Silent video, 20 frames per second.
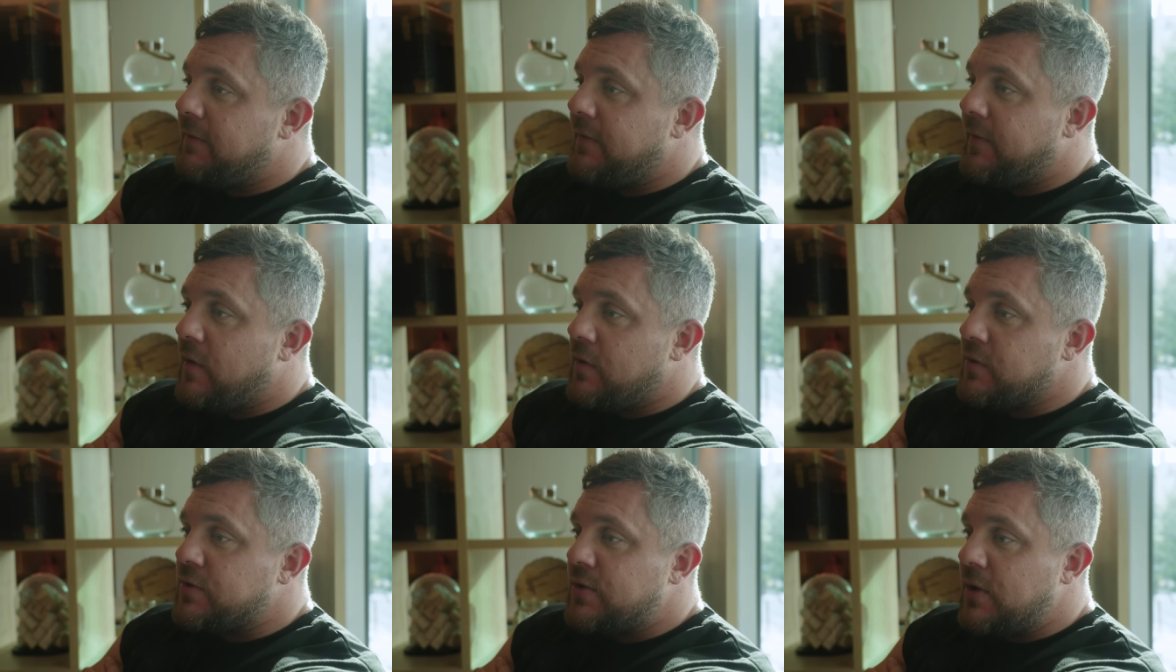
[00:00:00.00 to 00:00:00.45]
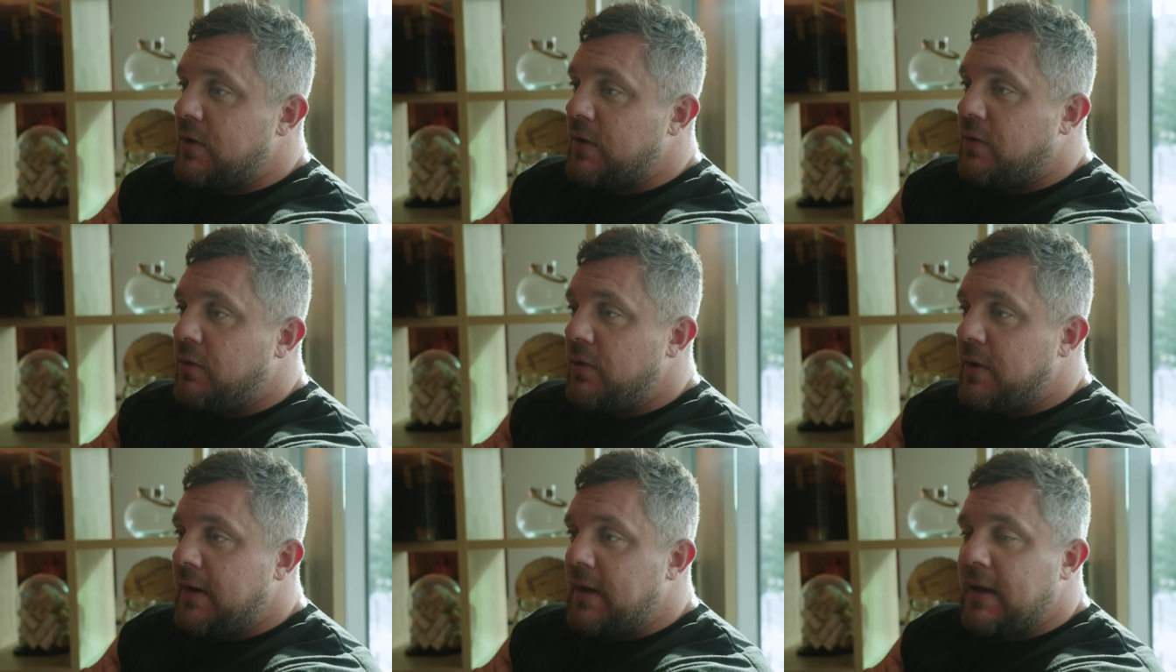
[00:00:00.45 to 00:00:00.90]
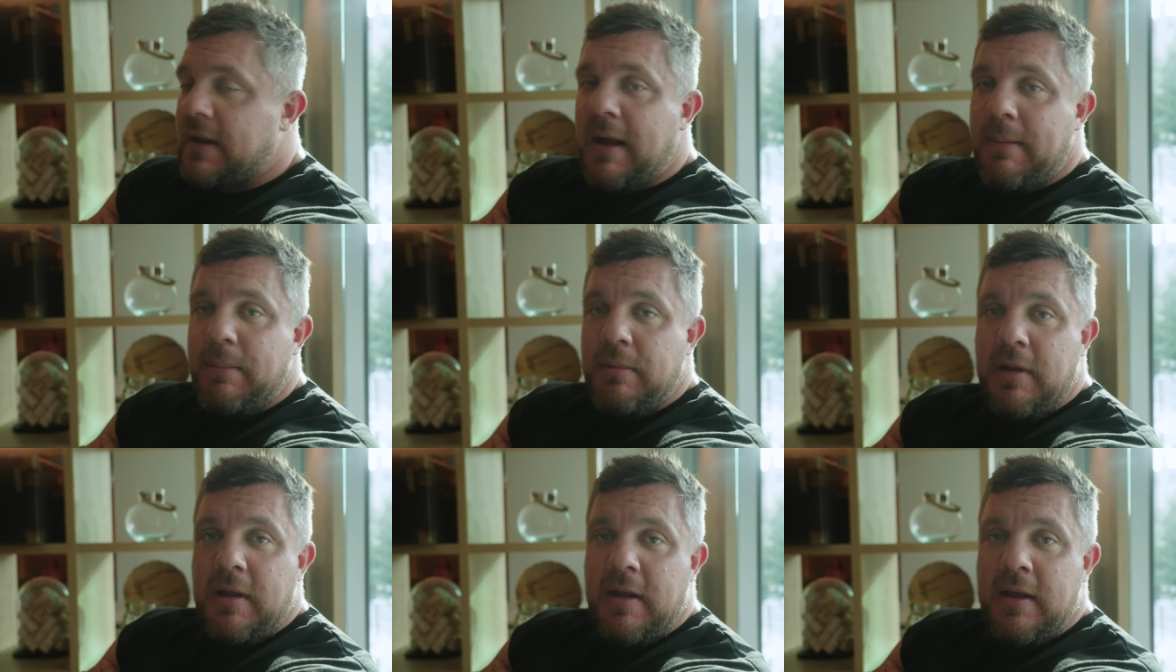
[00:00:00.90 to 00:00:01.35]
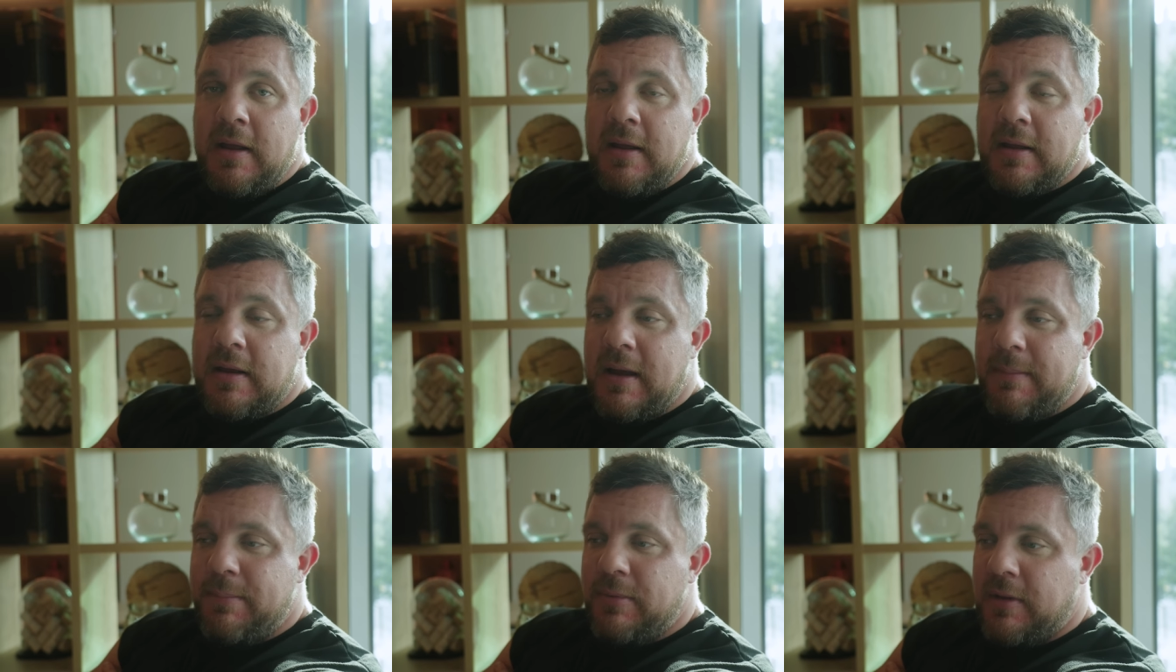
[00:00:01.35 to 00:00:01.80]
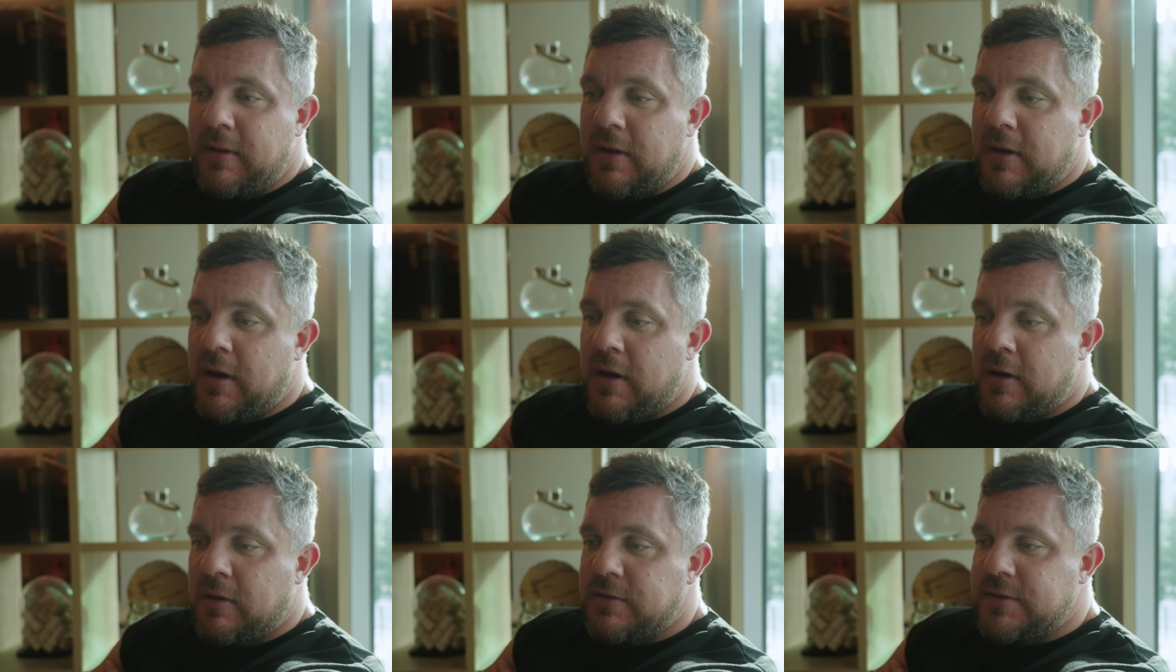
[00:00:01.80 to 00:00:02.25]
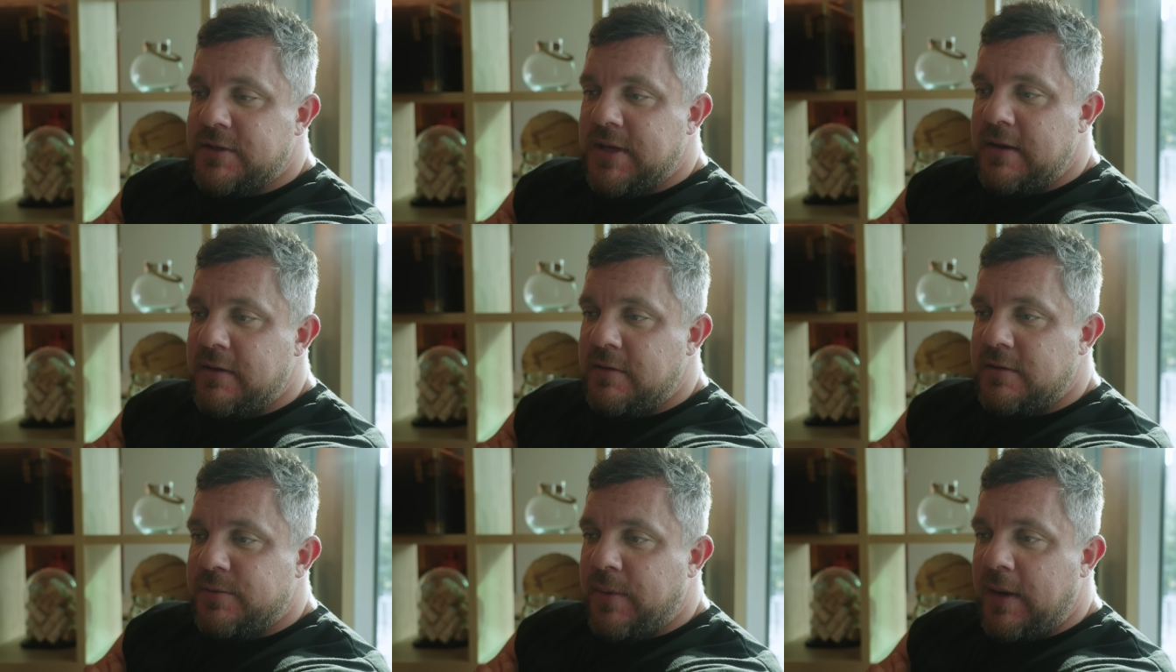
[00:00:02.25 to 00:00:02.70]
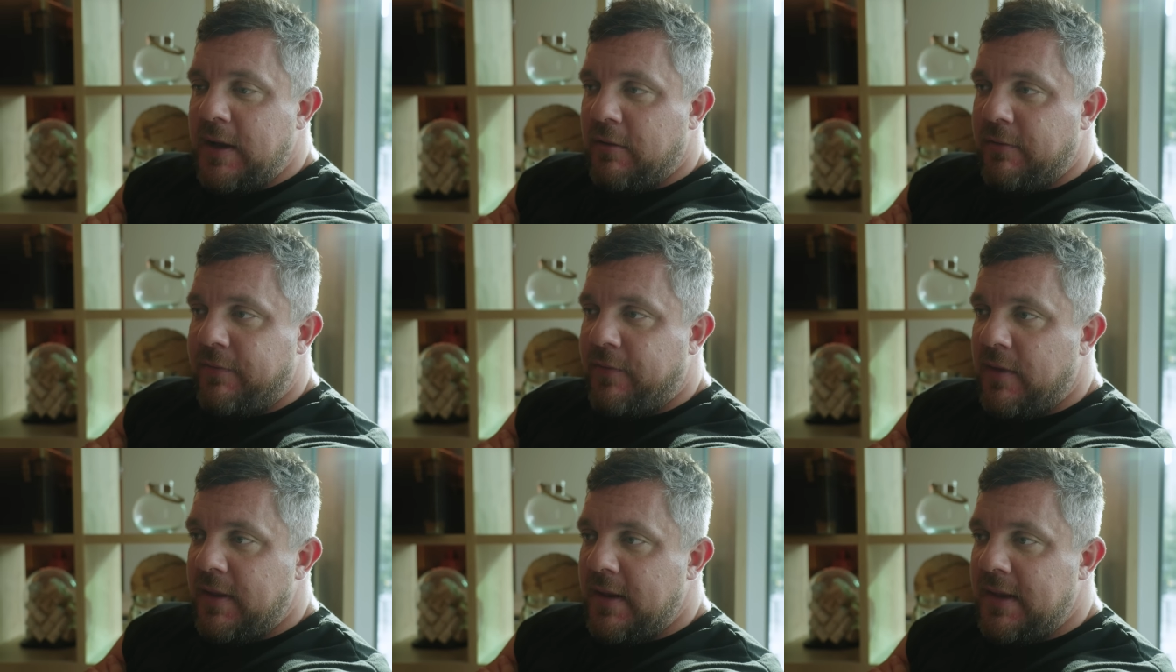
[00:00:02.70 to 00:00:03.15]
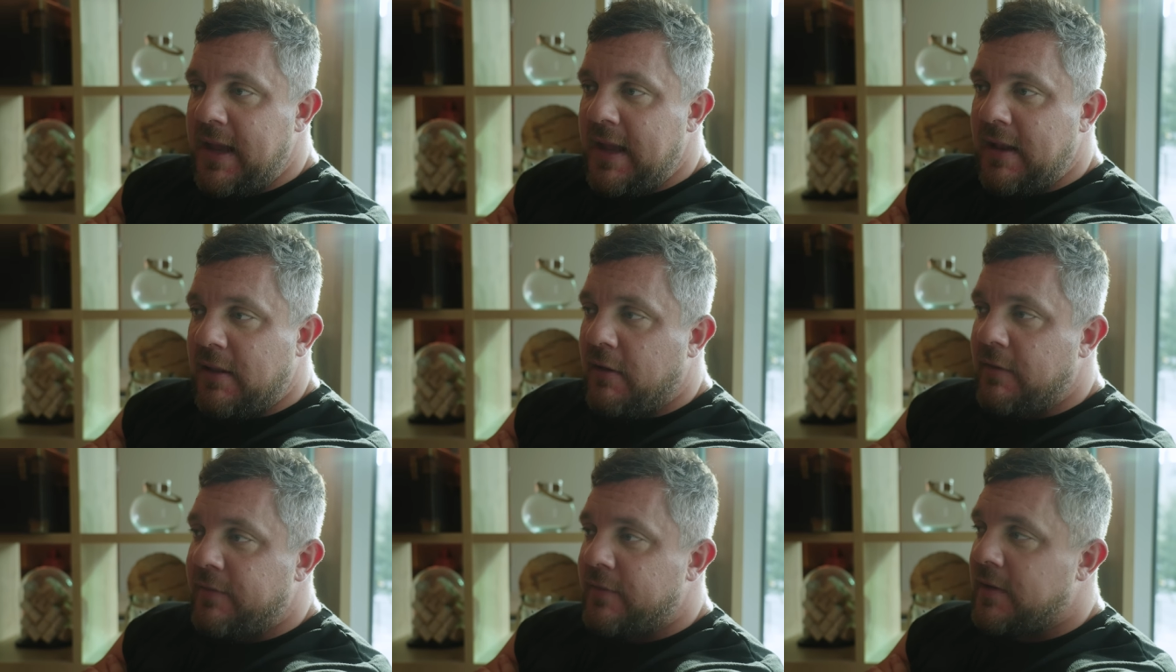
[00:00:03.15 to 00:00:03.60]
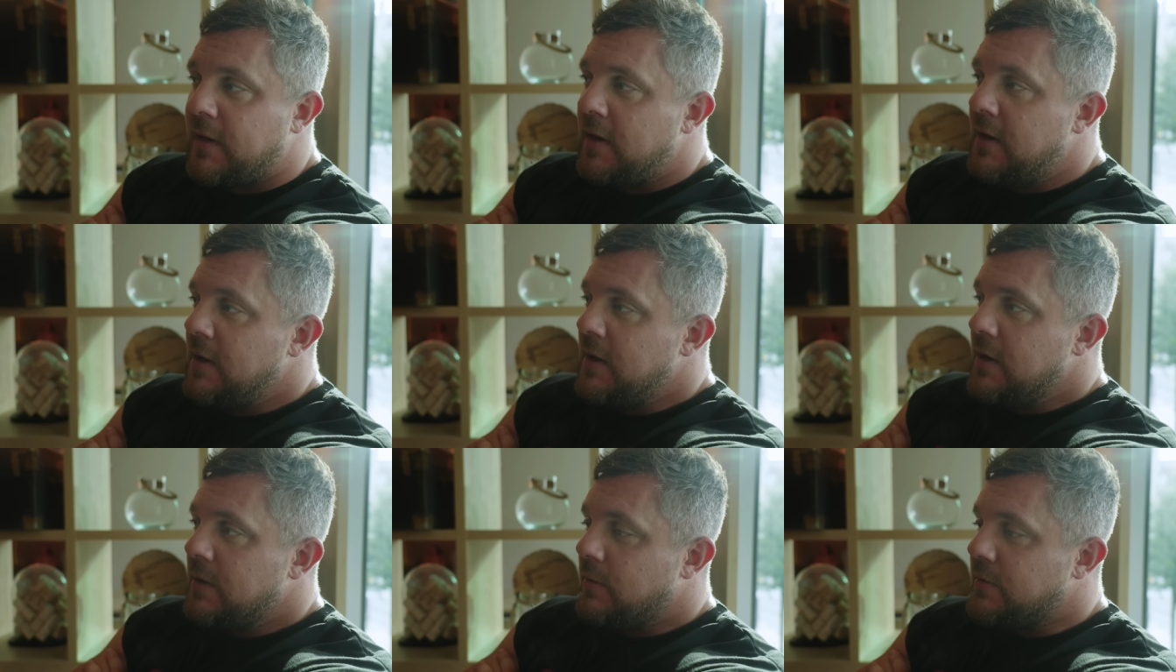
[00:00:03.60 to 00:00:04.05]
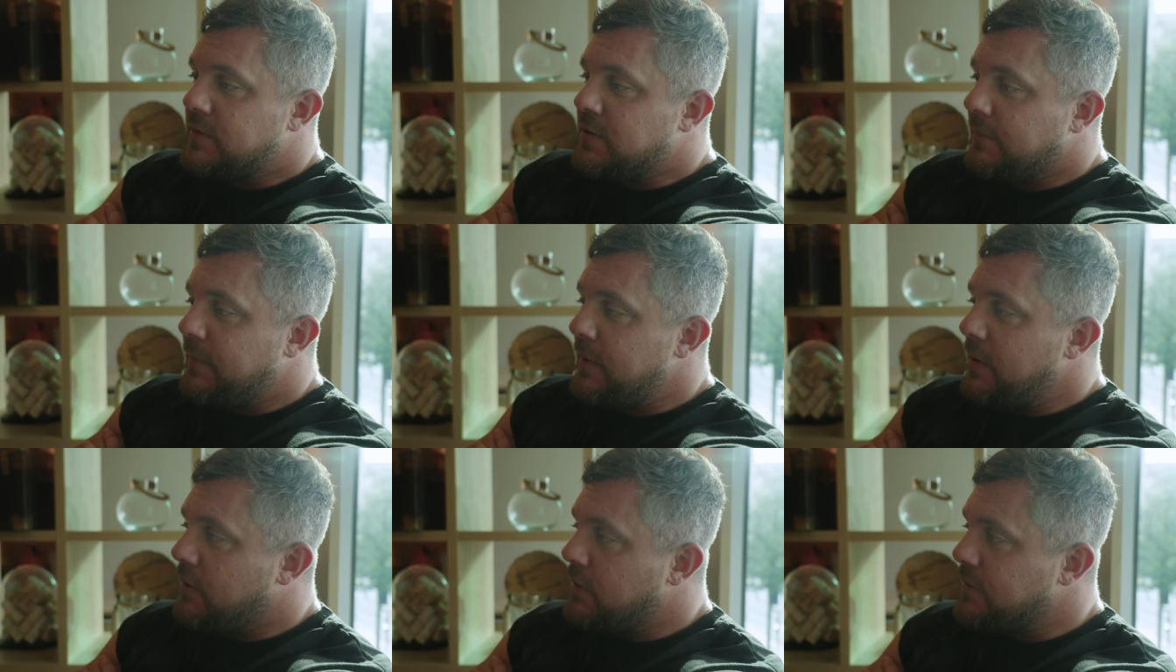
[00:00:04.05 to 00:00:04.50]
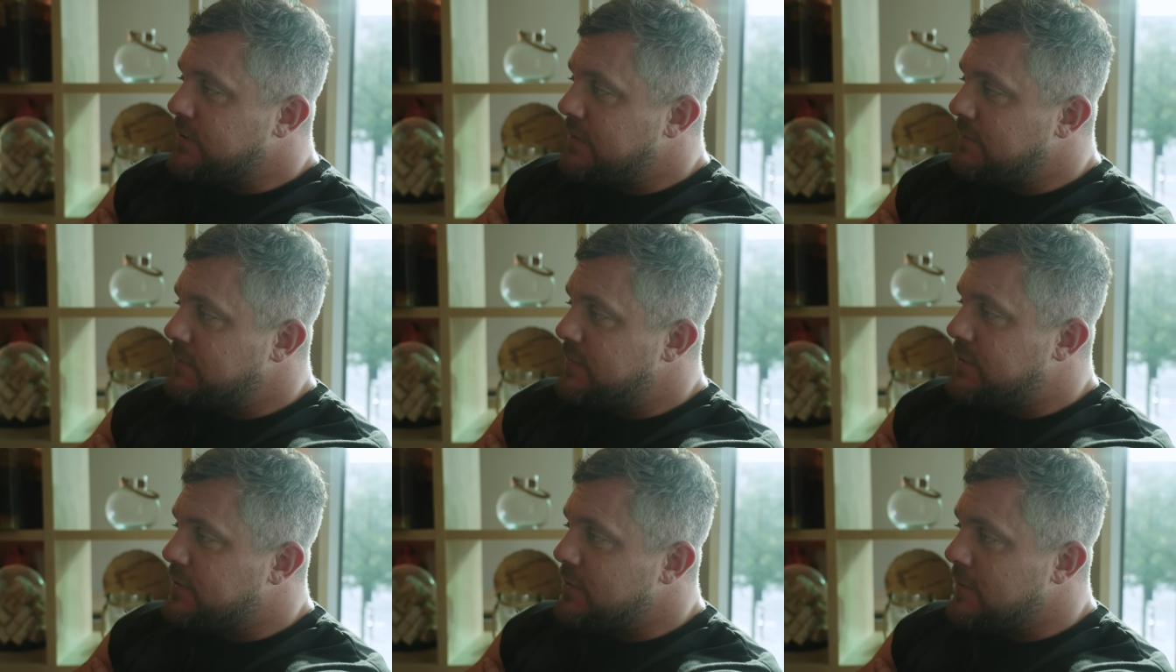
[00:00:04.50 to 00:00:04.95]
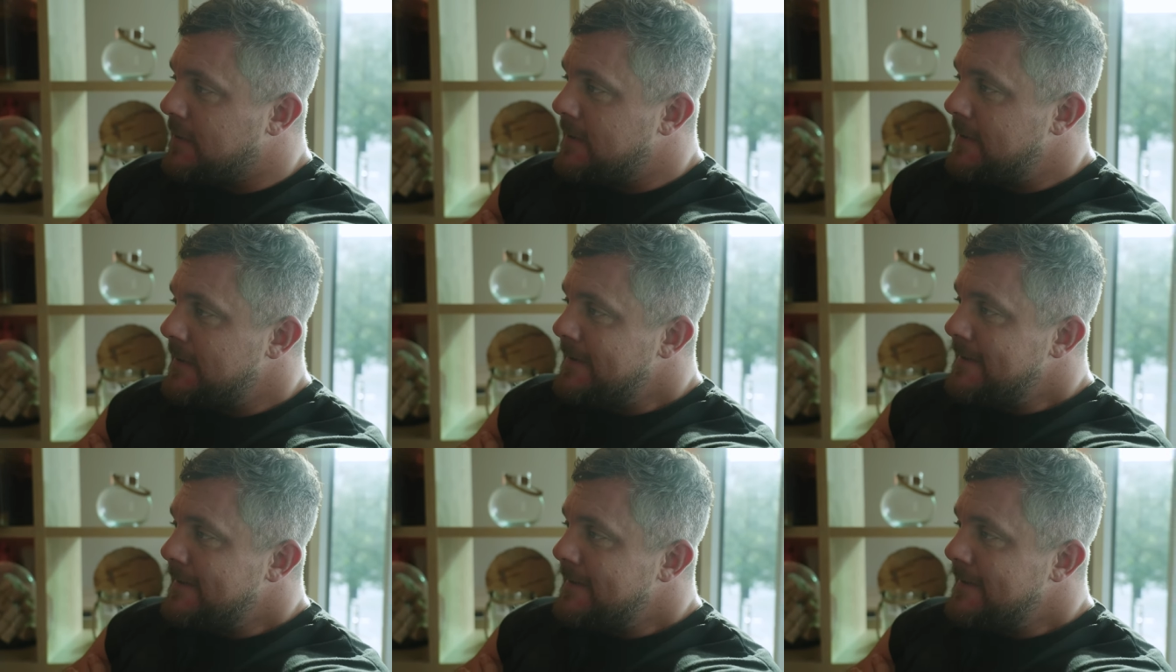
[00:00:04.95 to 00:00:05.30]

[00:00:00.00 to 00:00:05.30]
have also included a couple of couple of the girls in as well for the deadlift, which will be awesome. So